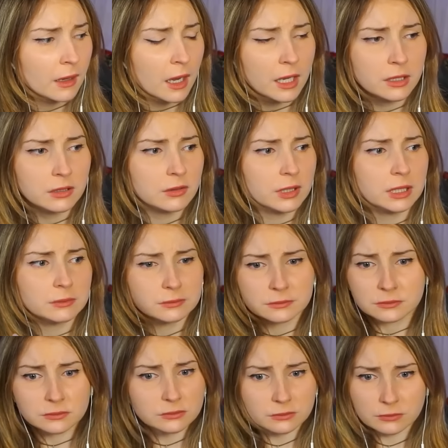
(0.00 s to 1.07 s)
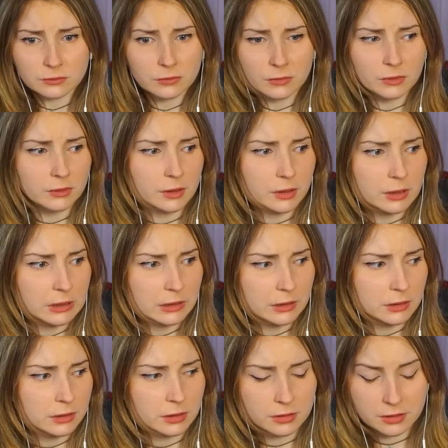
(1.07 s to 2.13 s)
I knew it.
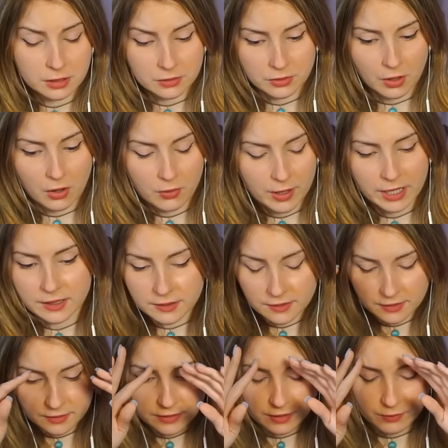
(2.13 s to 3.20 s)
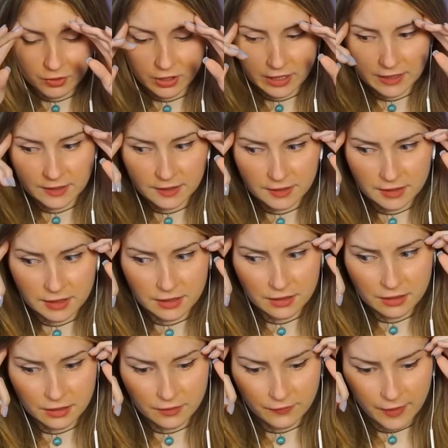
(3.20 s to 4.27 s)
There's always some crazy
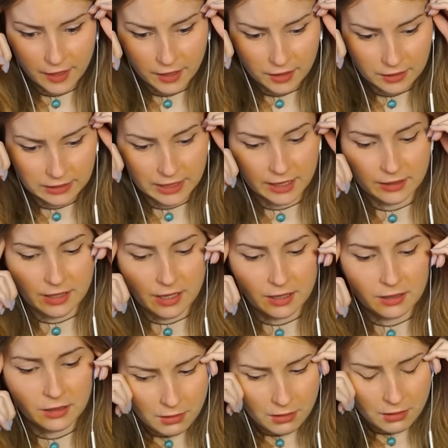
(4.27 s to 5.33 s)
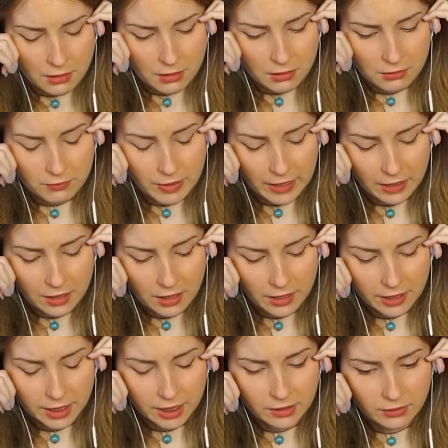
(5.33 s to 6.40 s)
cliffhanger like that. Oh my god,
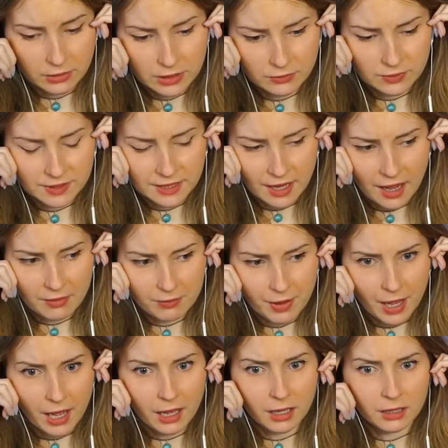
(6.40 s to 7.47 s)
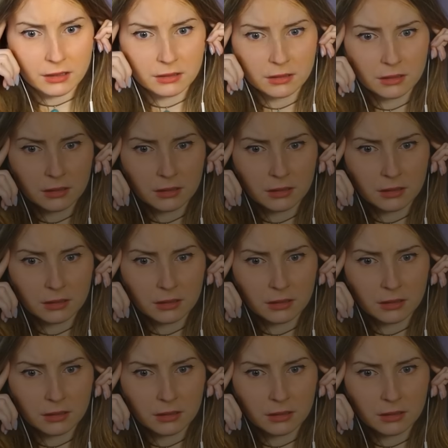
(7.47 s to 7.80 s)
I didn't know it was that bad.